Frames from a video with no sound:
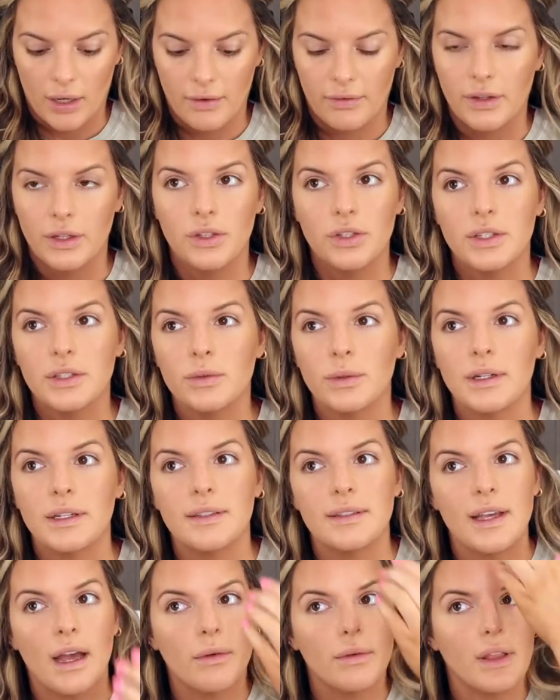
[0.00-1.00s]
If you just want
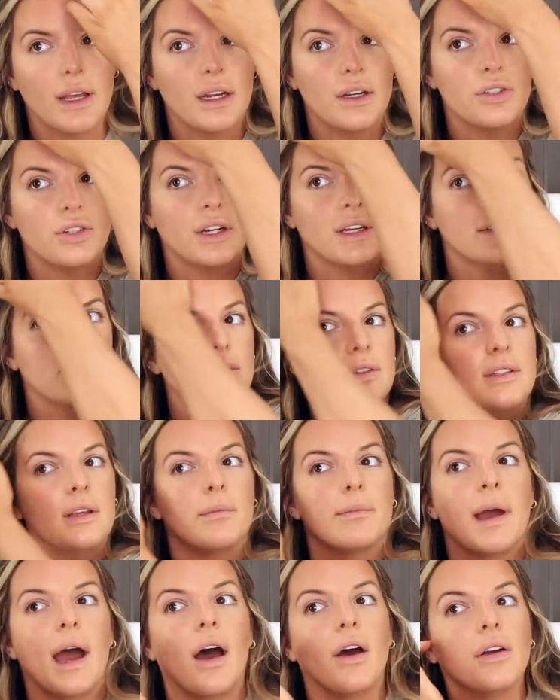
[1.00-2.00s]
to set with like a
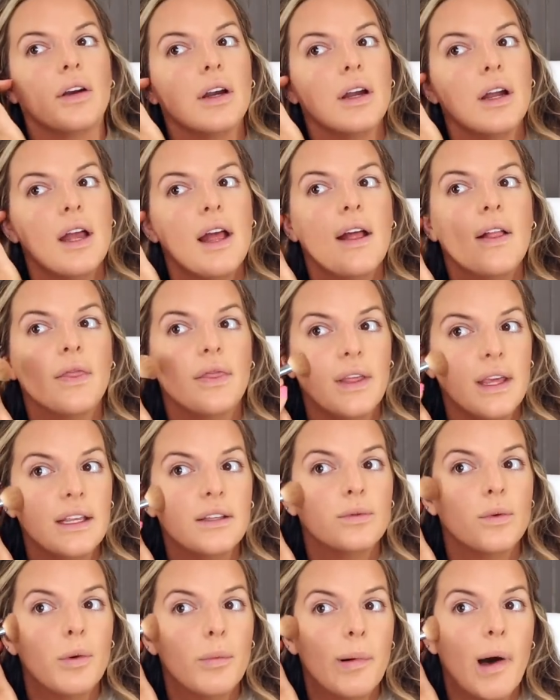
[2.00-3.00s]
translucent powder,
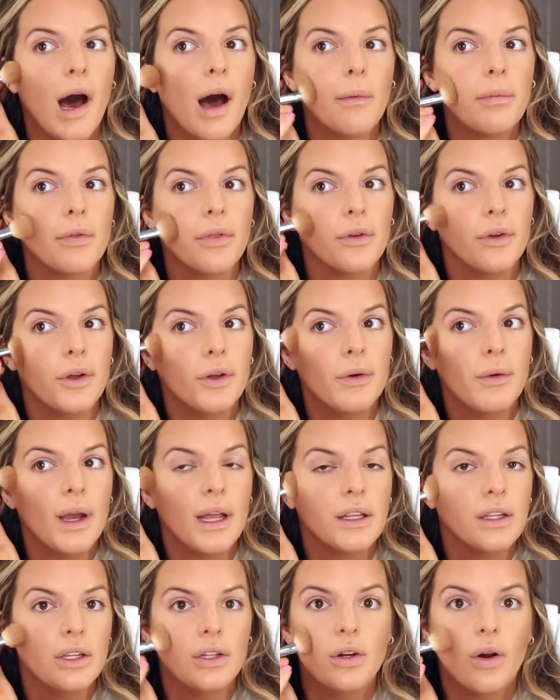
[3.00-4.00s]
these will pop through
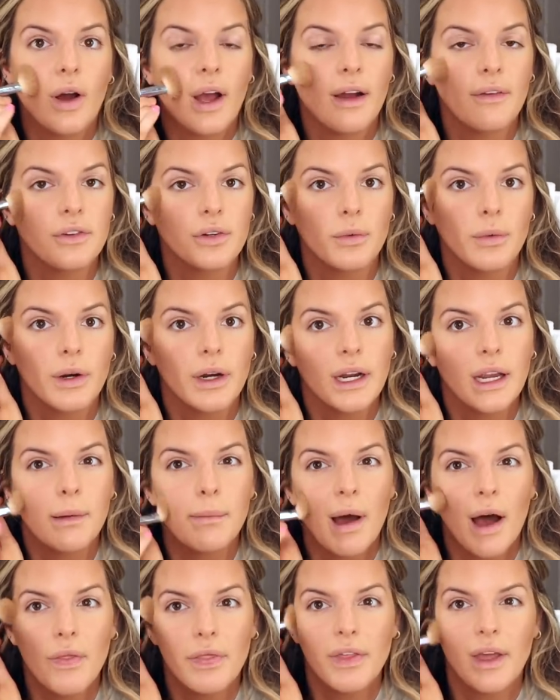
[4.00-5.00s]
and you don't have to worry
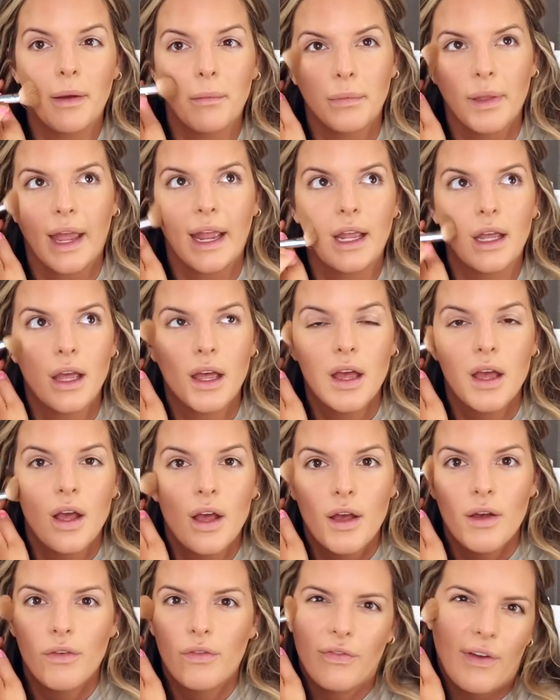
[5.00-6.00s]
about them like
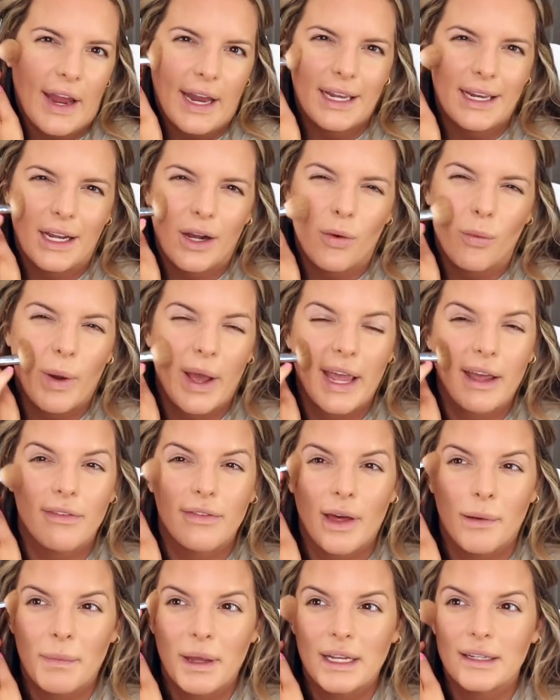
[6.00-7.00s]
fading away, if
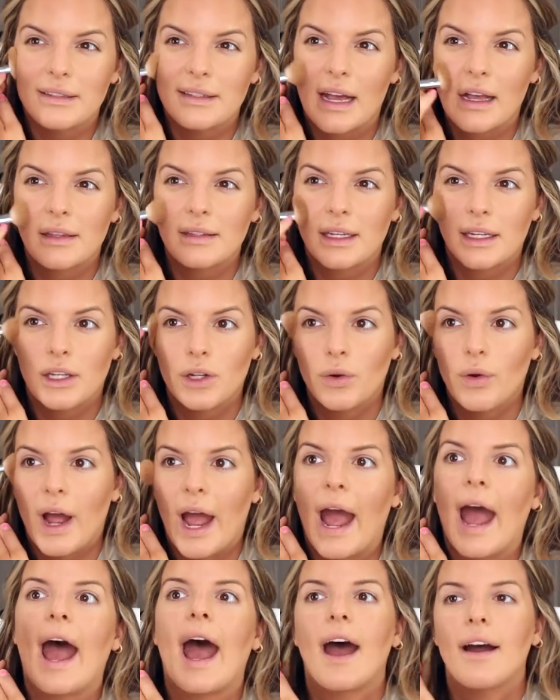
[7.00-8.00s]
that makes sense. Like you don't
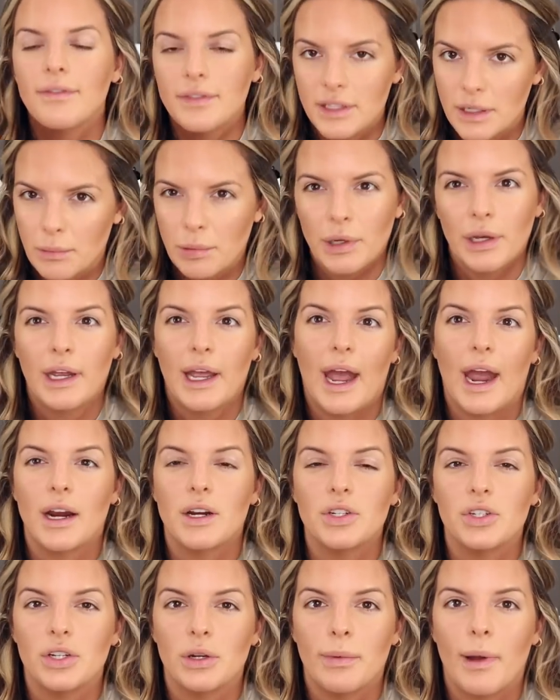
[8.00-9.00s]
have to put
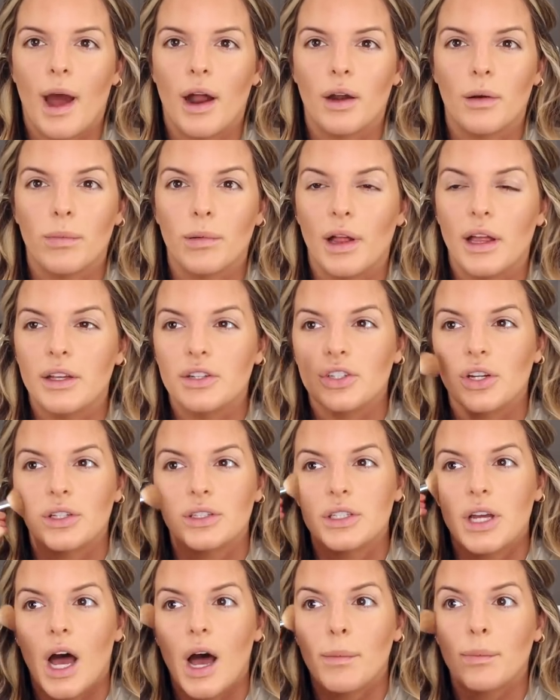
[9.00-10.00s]
extra powder blush
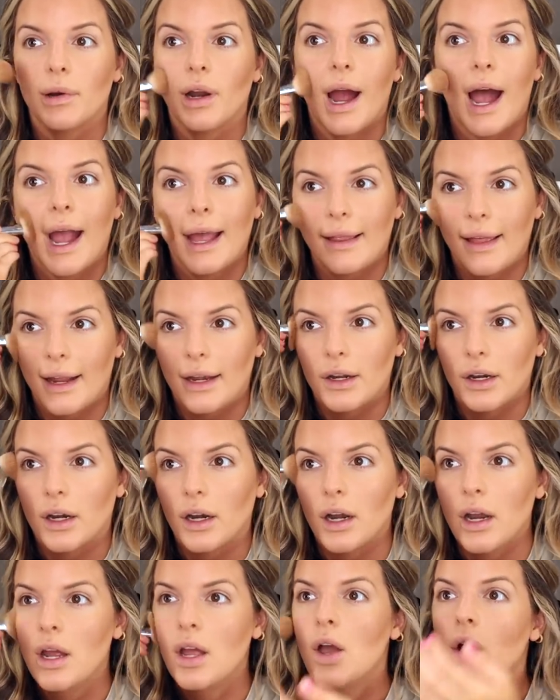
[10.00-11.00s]
on top or
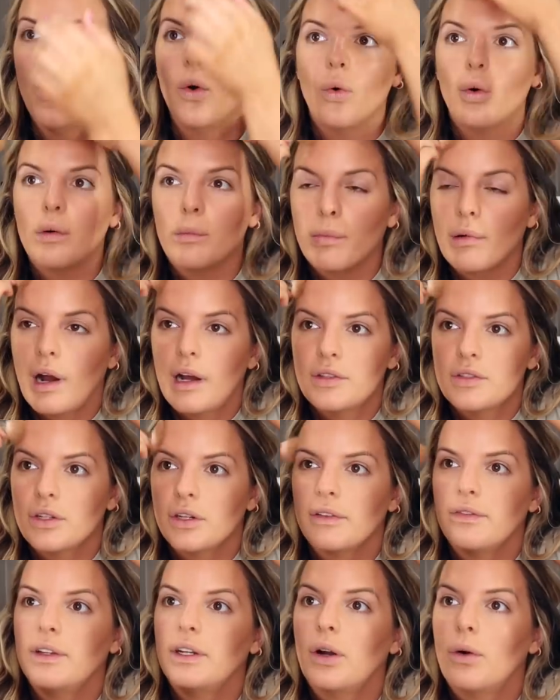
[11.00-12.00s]
highlighter or
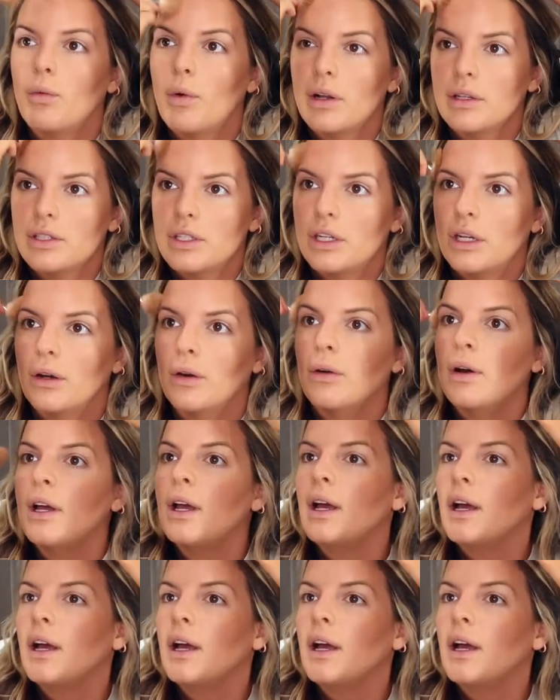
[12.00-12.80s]
bronzer if you don't want to.